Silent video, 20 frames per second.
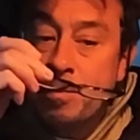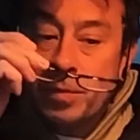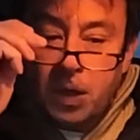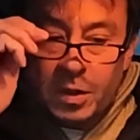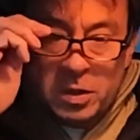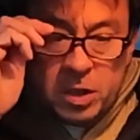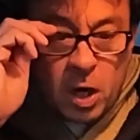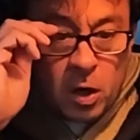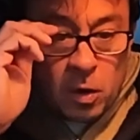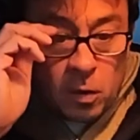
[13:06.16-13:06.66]

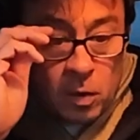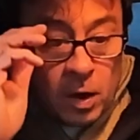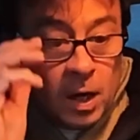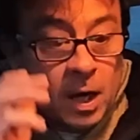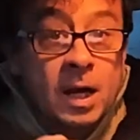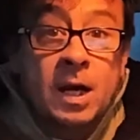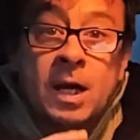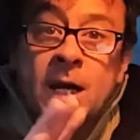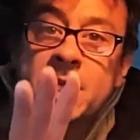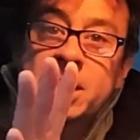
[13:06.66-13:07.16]
So
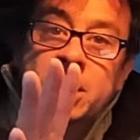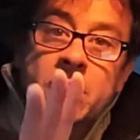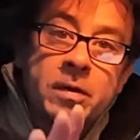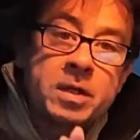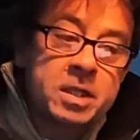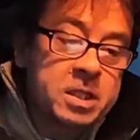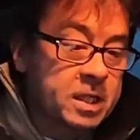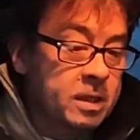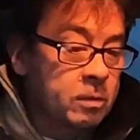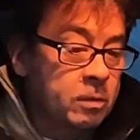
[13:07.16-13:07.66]
let's go
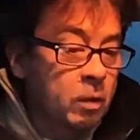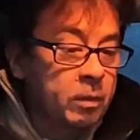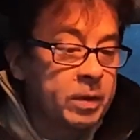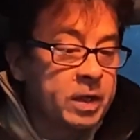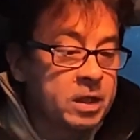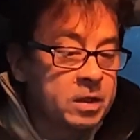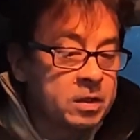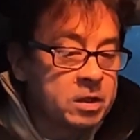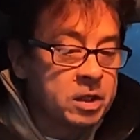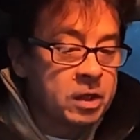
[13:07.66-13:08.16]
and see what we
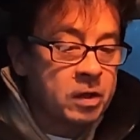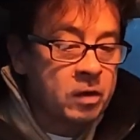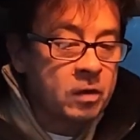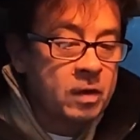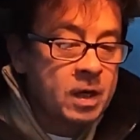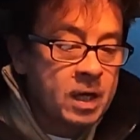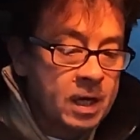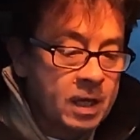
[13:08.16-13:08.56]
can do.